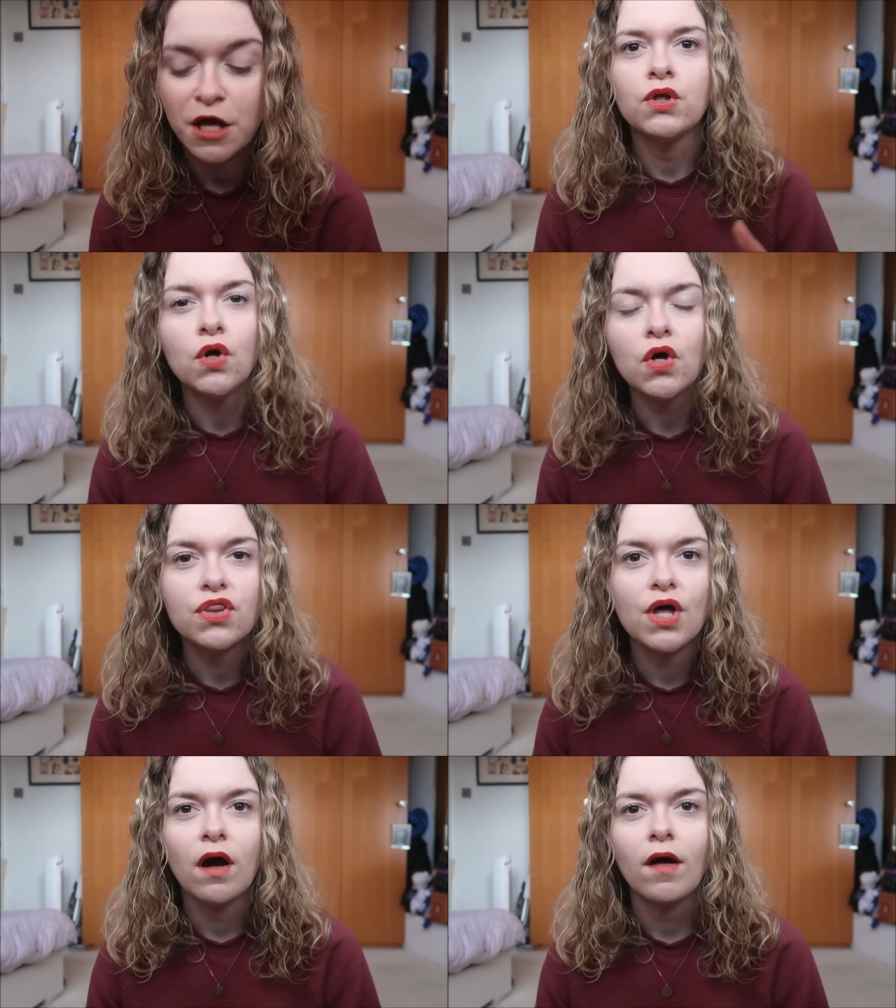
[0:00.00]
Not
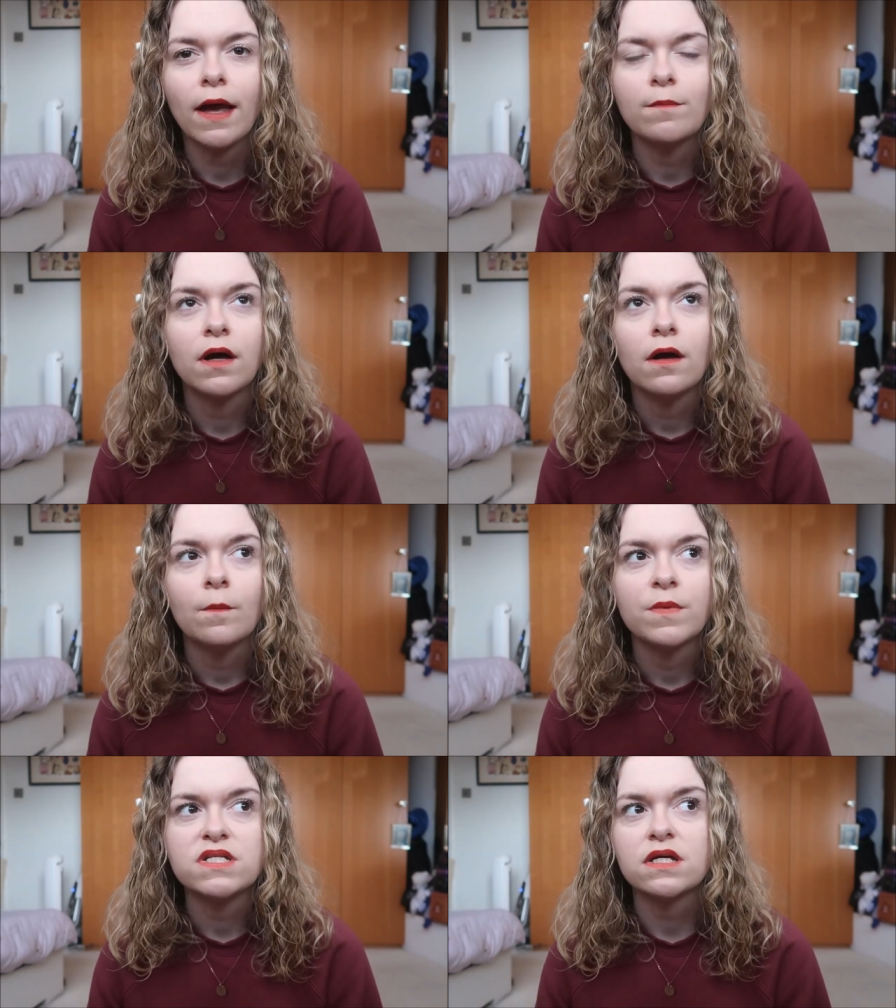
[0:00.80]
that I'm
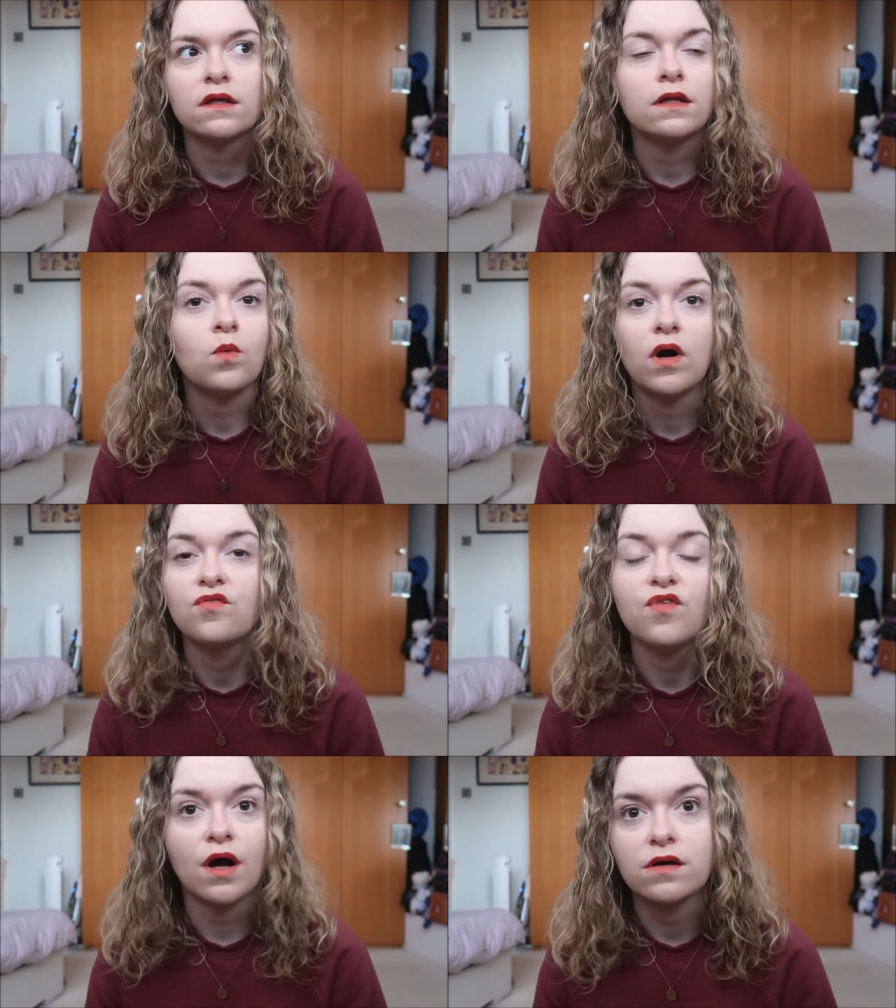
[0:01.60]
particularly well
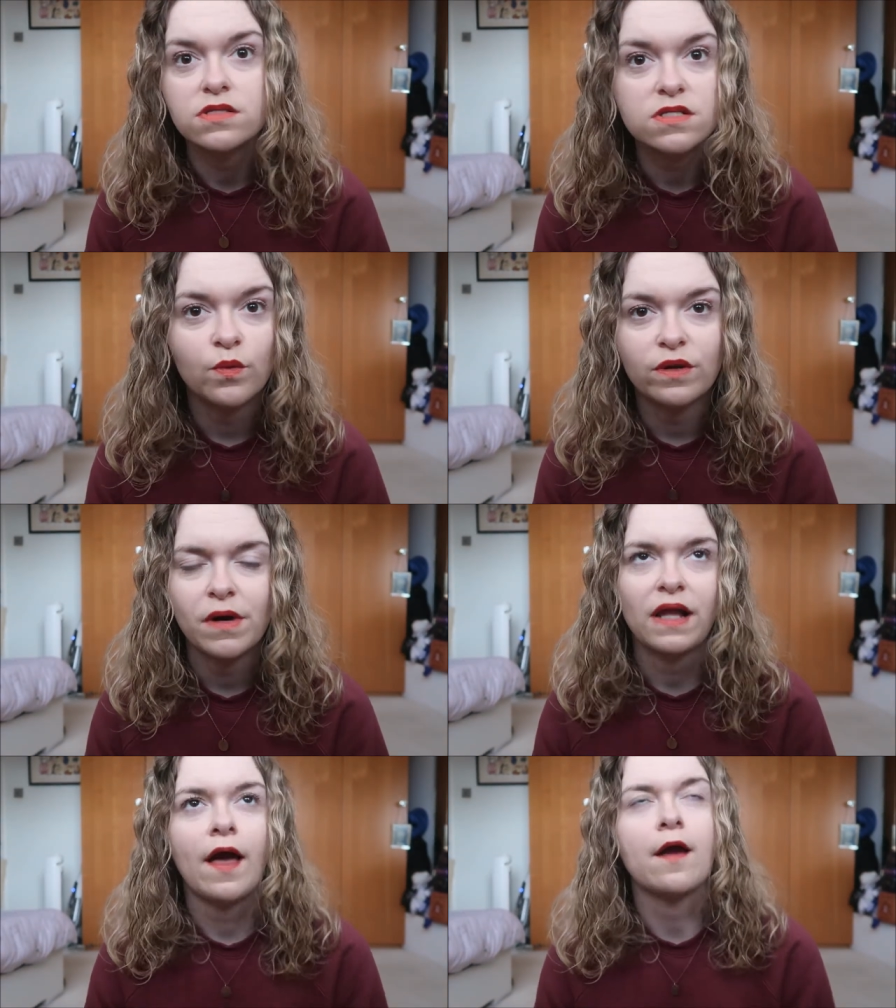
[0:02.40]
versed with
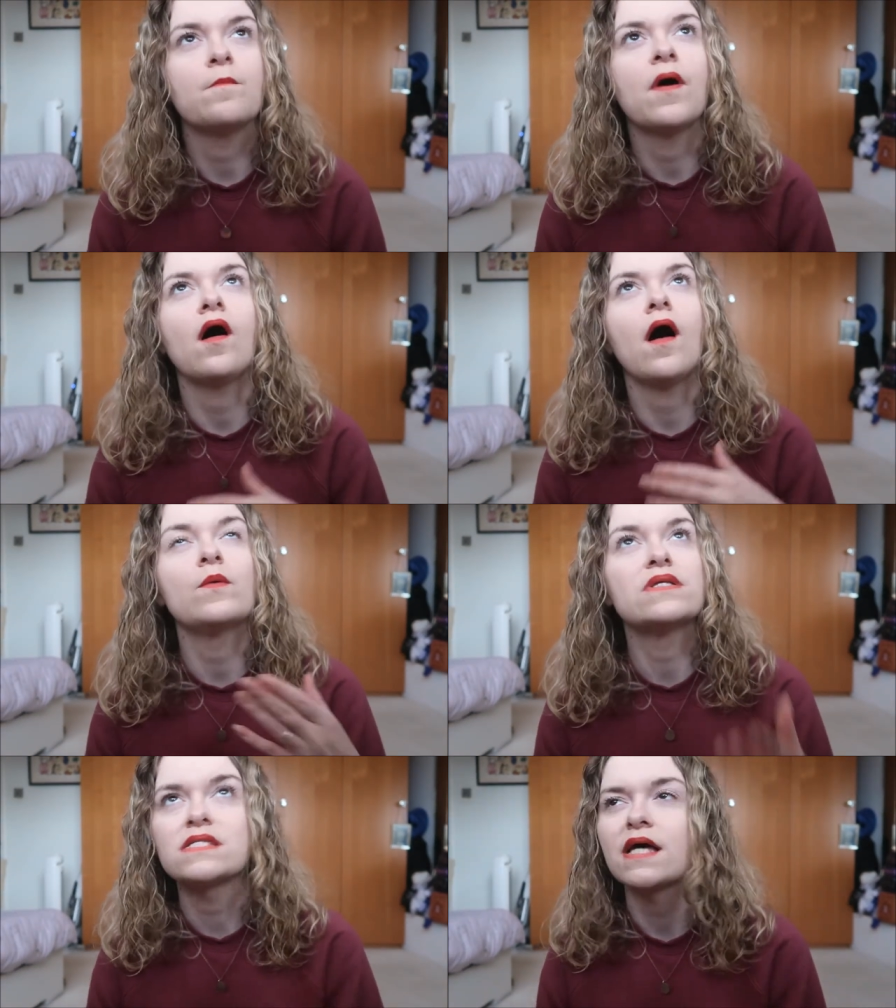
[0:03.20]
ballet but I
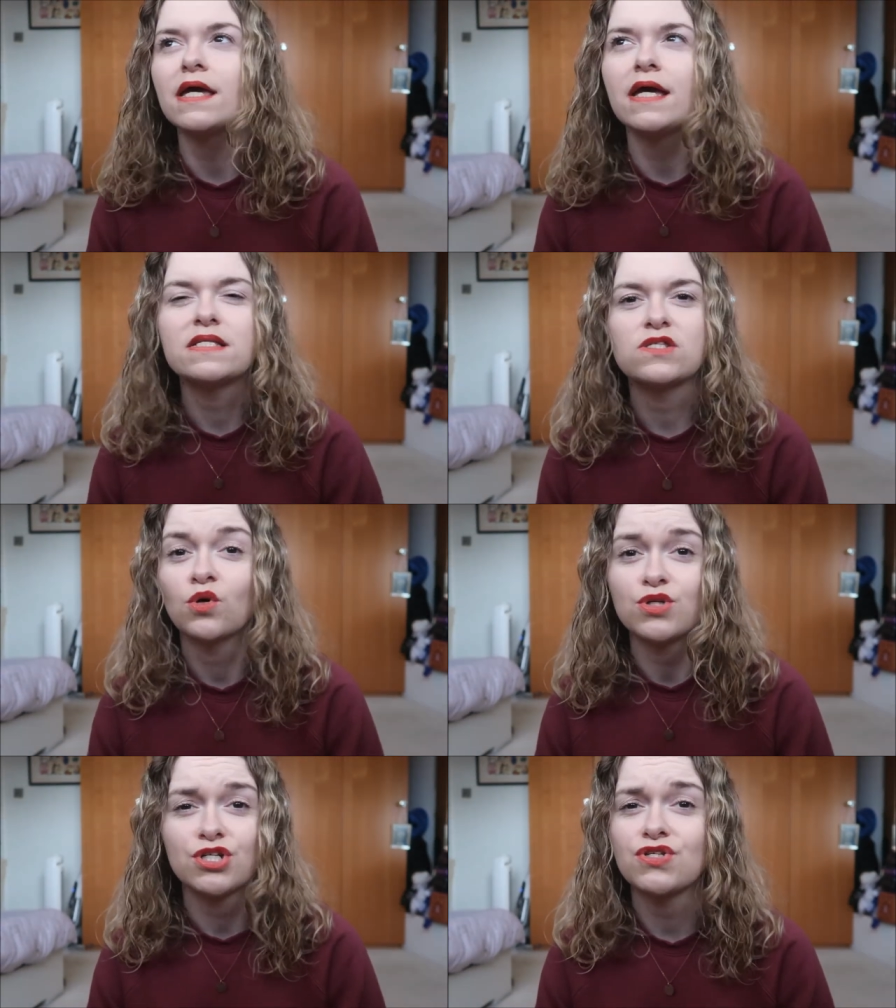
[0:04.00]
would say it's
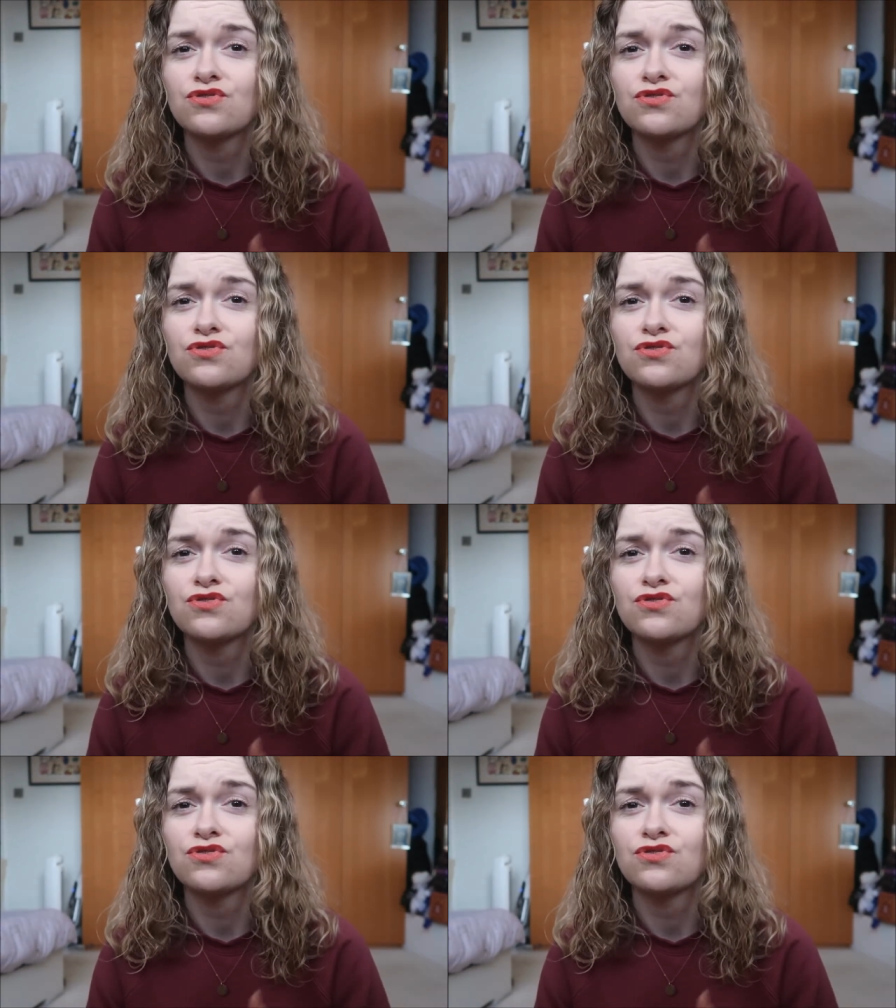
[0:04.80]
not just